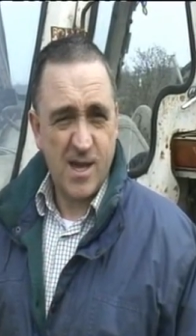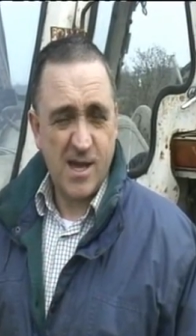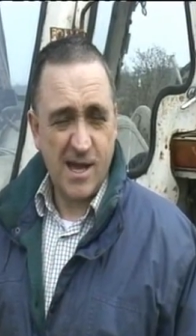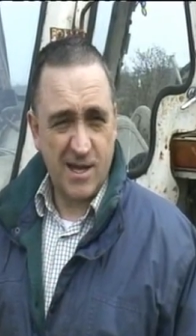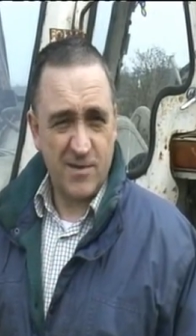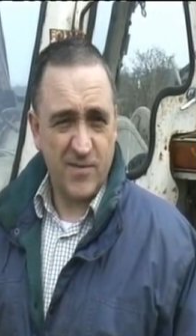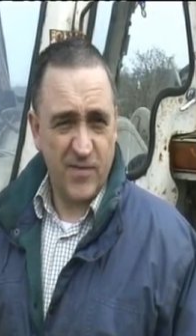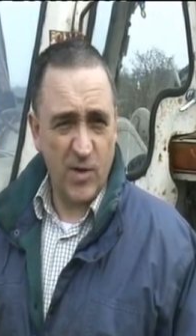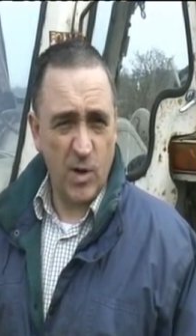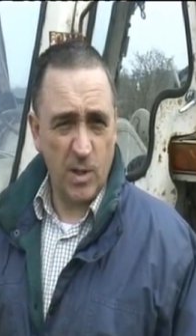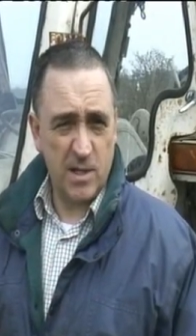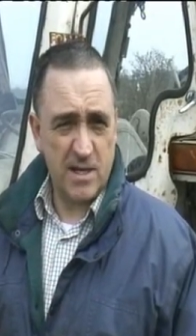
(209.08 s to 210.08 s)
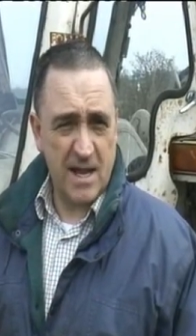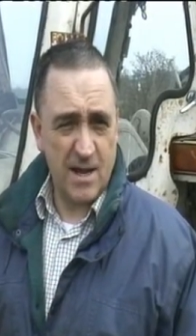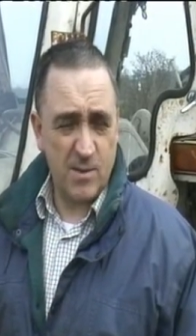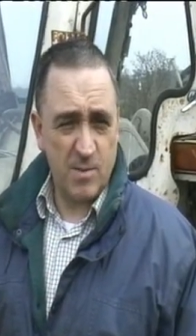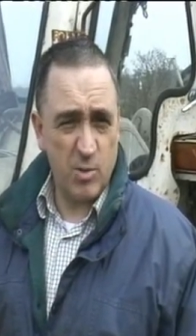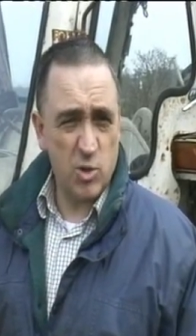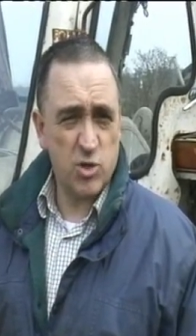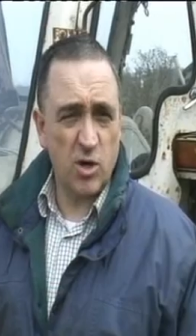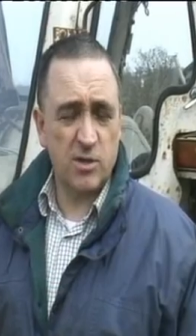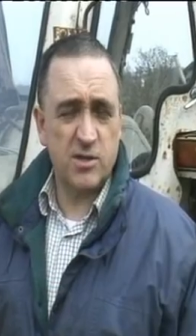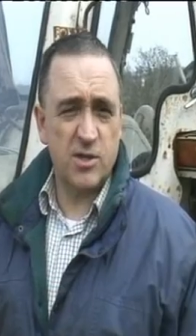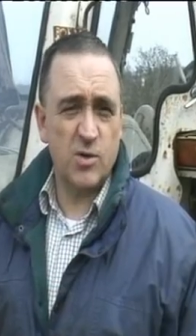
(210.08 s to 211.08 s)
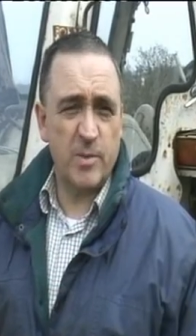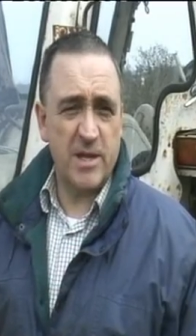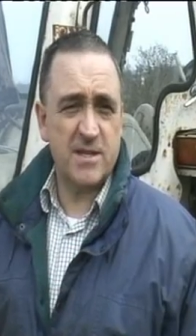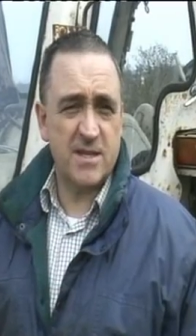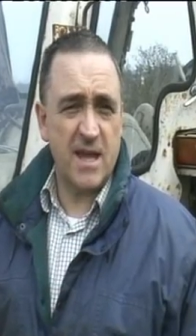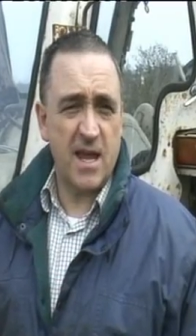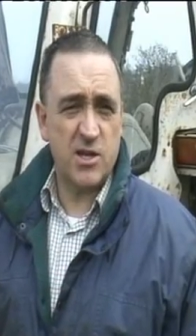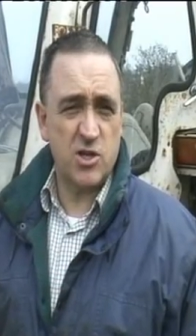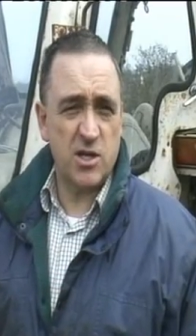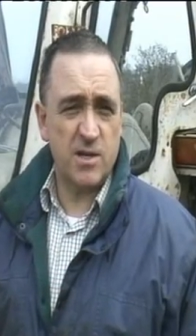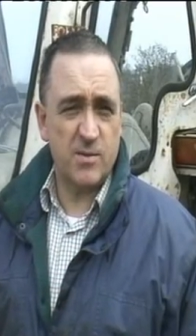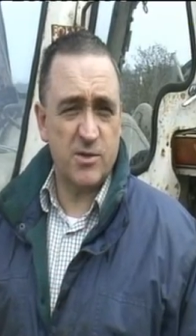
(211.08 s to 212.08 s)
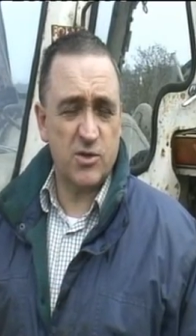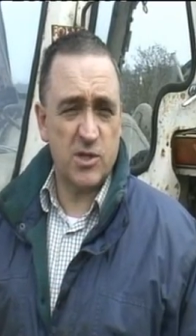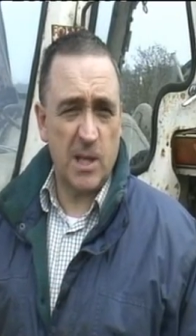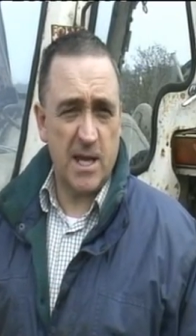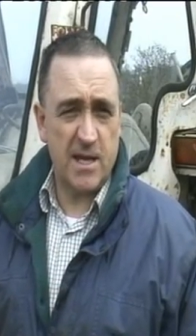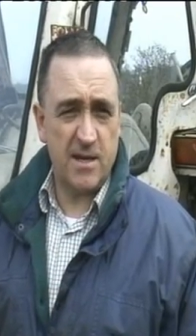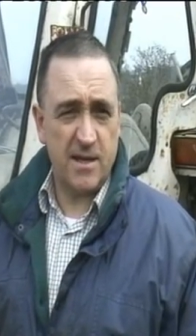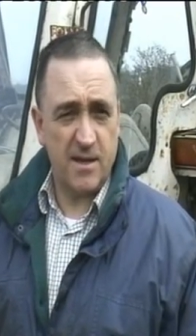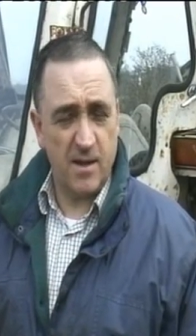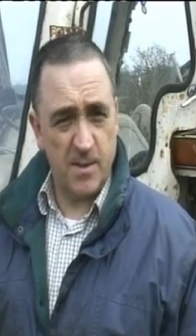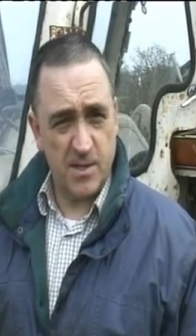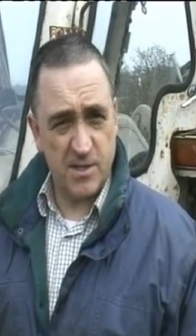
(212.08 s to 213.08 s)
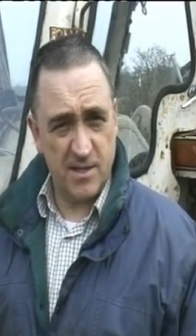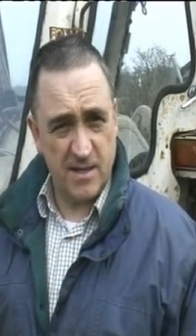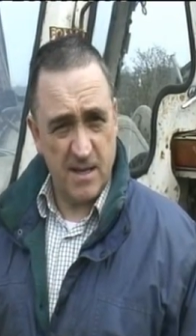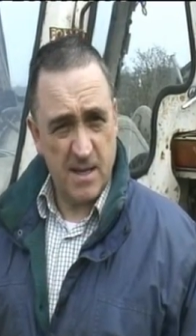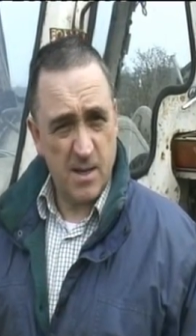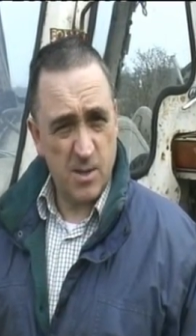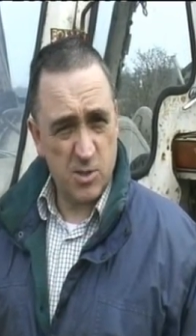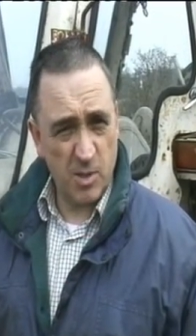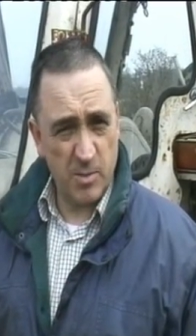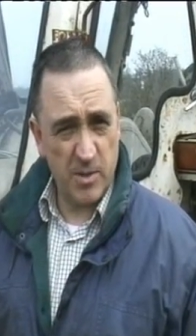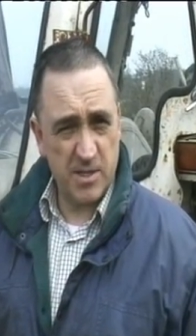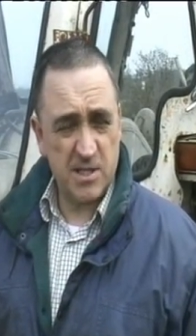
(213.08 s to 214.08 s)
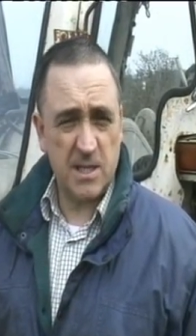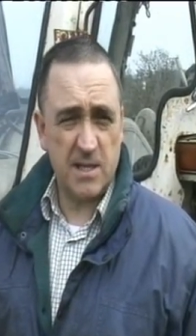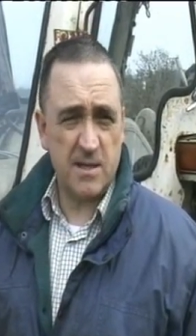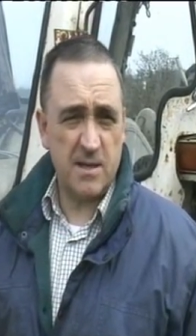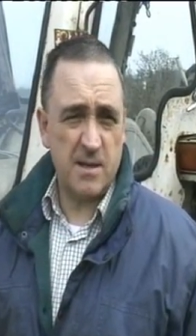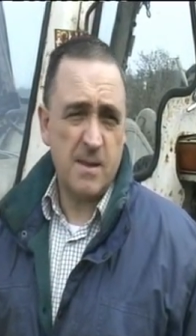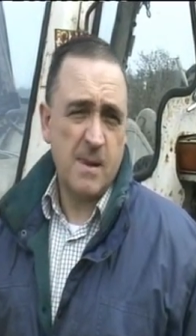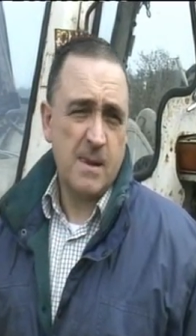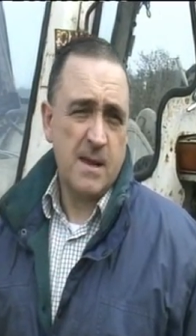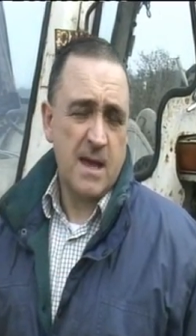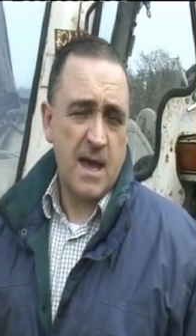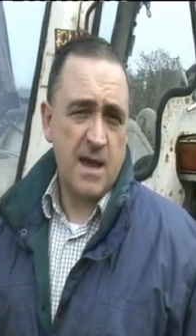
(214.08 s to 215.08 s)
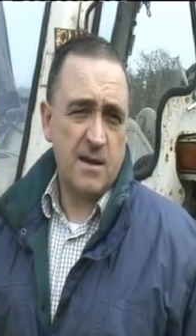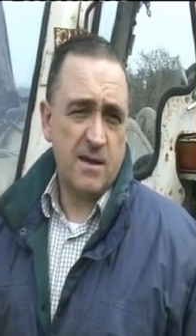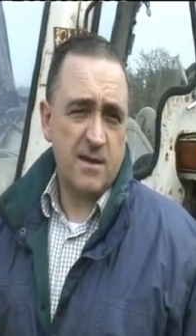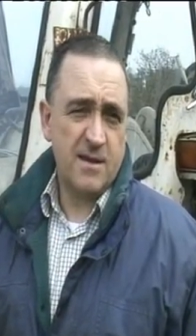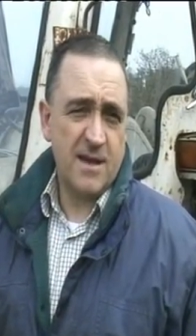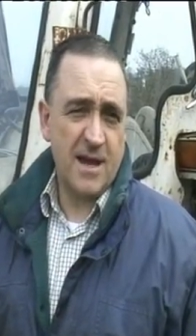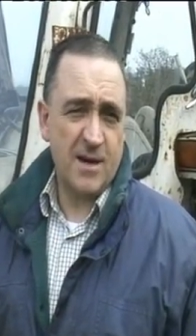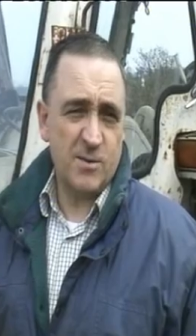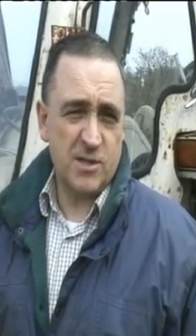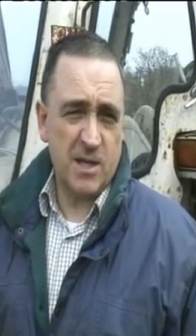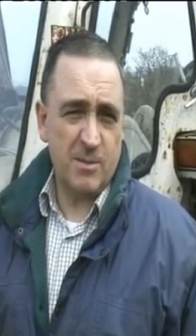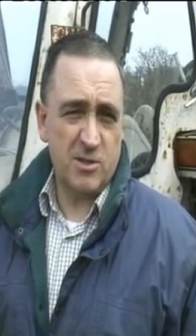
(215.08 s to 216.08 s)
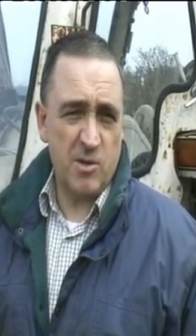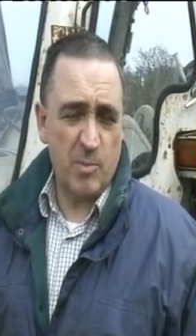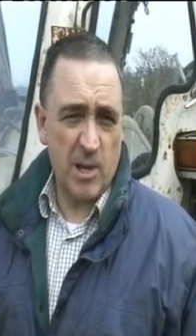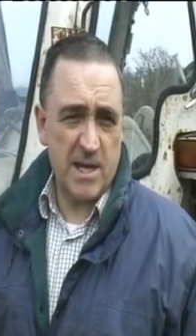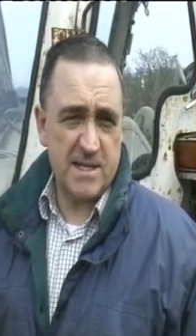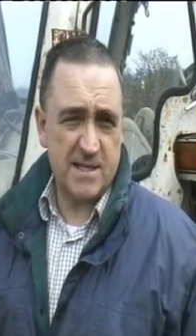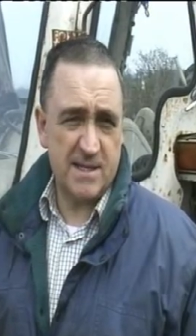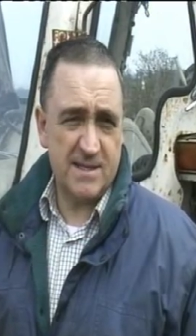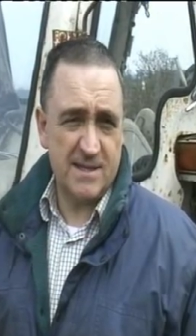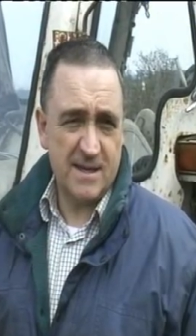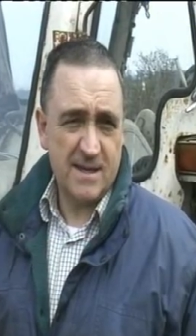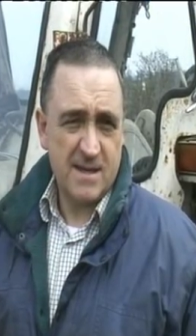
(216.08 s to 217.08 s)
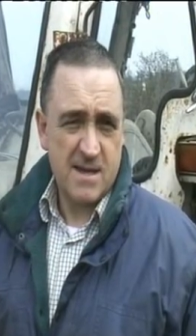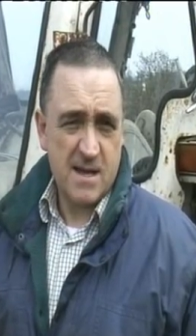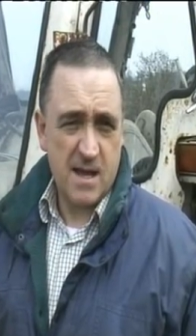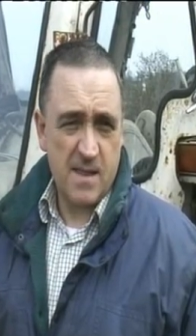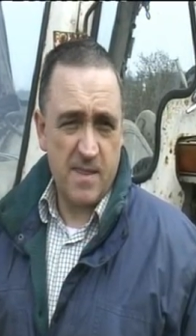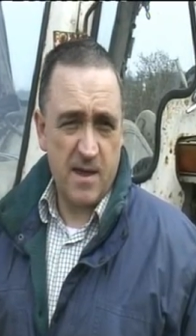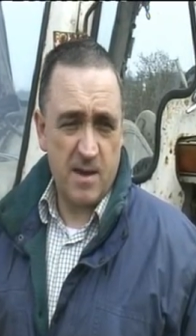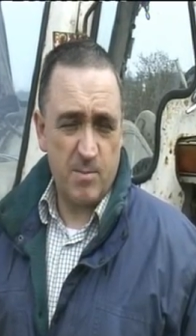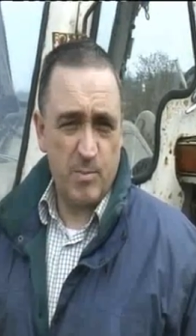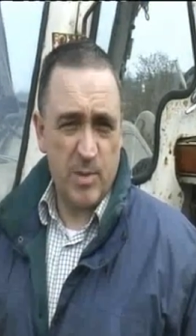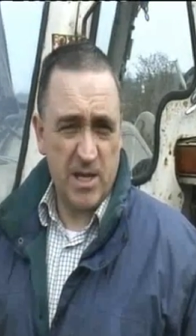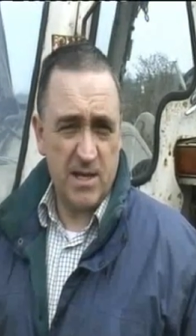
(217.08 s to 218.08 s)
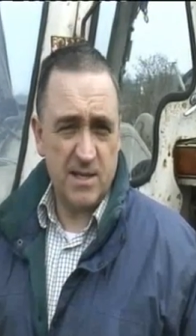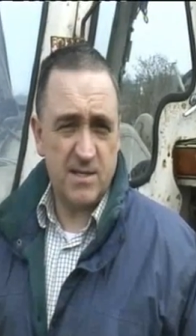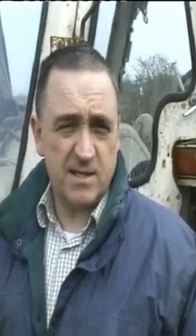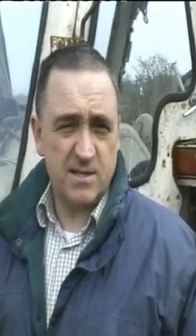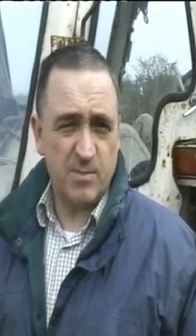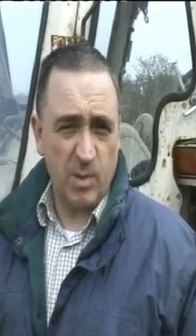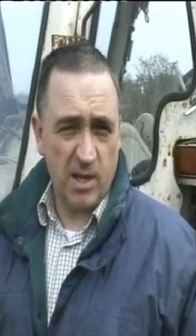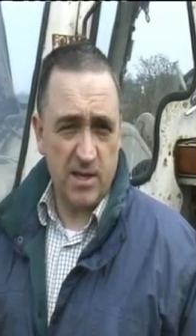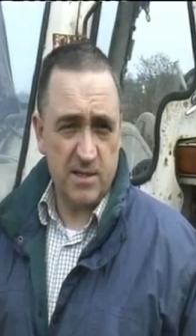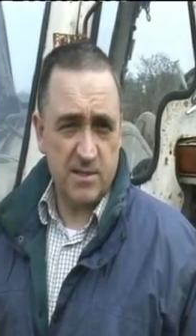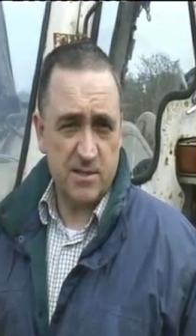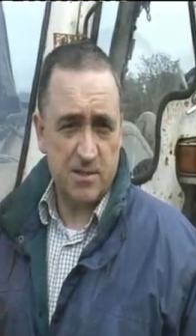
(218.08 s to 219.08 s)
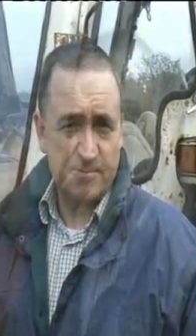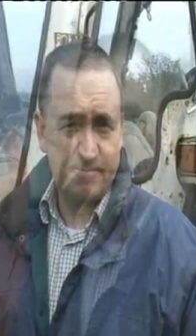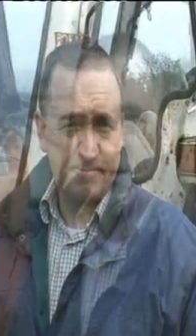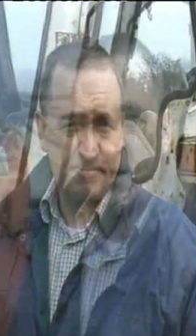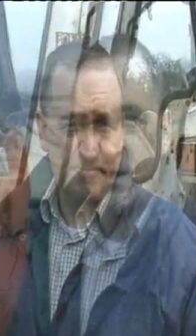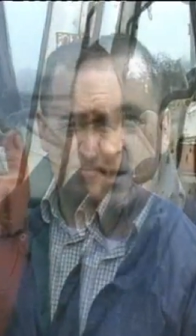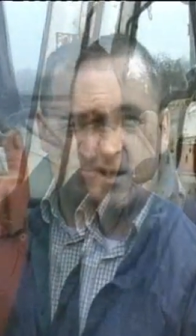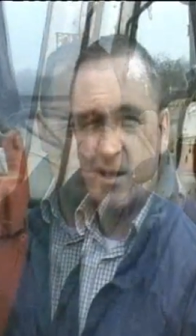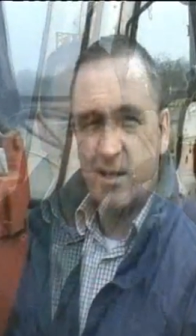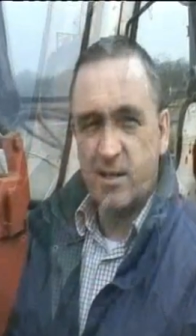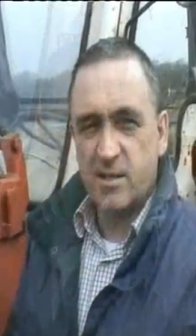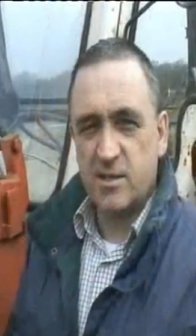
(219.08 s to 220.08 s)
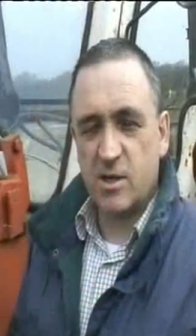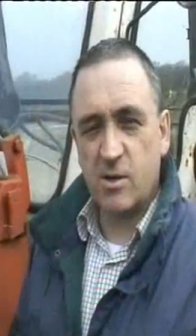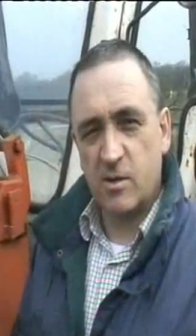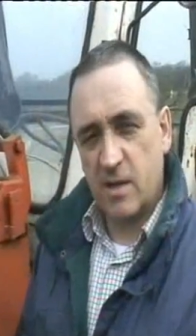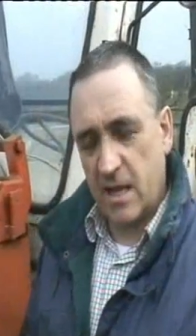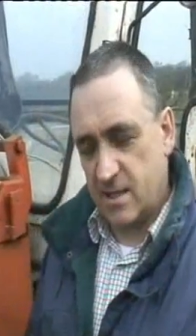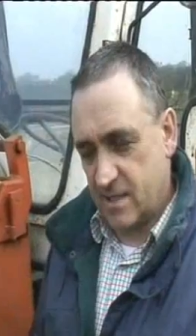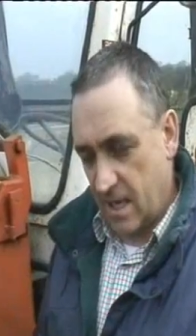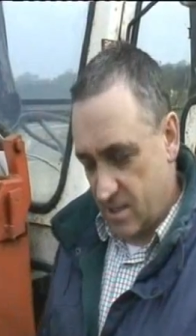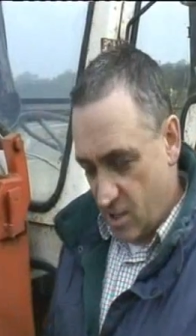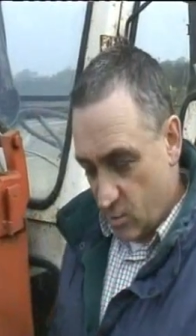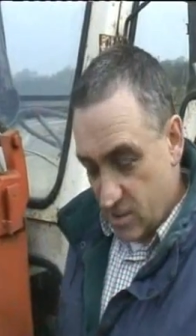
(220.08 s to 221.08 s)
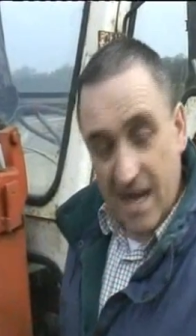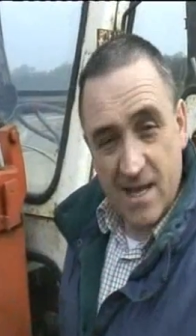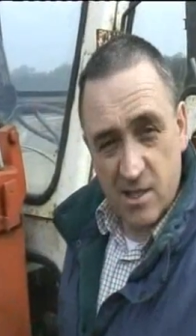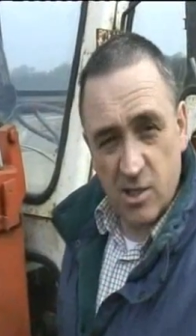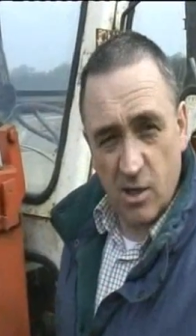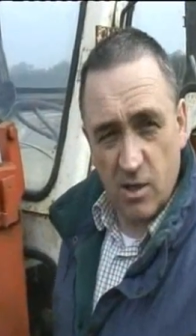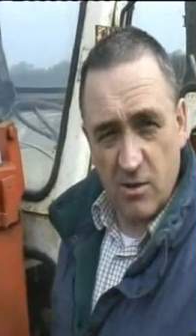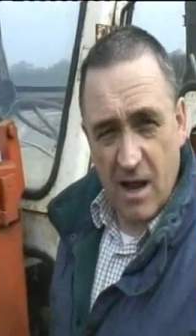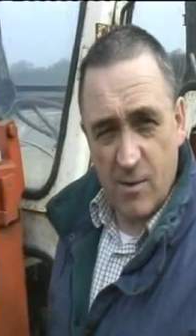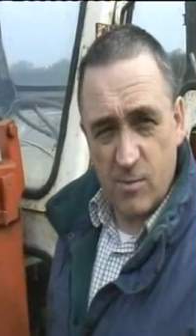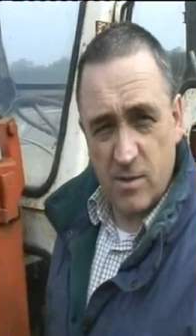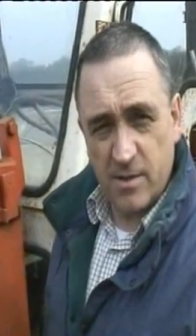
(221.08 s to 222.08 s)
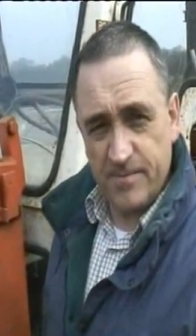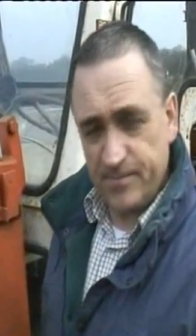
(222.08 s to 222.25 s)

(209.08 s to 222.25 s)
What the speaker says: hadn't fallen down a pushrod tube into the engine. It was just laid on the top of the cylinder head, and I was able to replace it and then peen it into place. So it's had new tyres all round,